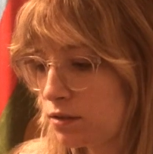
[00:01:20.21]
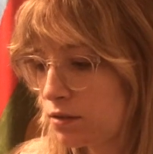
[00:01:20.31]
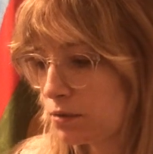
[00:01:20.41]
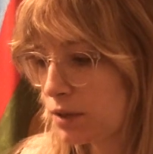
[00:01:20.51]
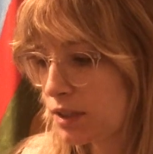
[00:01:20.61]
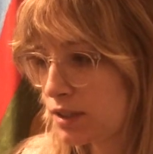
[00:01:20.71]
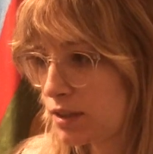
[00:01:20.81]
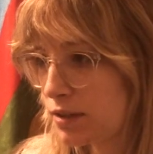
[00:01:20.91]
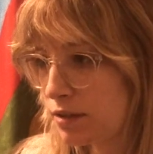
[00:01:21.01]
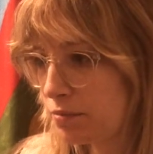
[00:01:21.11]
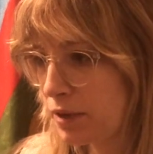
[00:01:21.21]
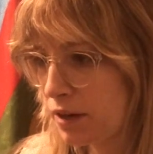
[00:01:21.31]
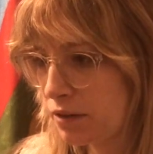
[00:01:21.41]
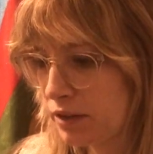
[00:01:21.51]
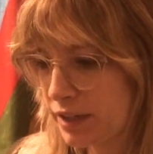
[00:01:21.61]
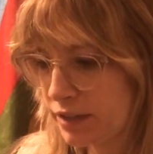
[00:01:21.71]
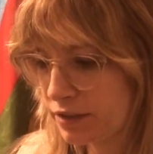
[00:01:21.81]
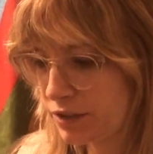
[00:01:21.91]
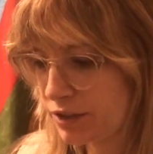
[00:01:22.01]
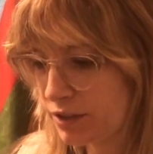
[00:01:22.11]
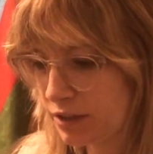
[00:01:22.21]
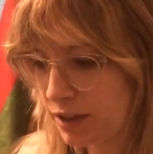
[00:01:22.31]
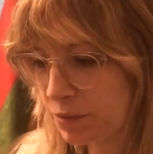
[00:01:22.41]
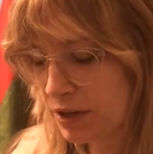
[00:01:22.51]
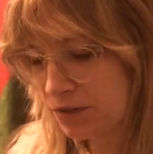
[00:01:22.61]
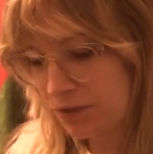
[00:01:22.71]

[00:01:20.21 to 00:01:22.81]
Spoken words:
what's the barrel inch? Like, where do you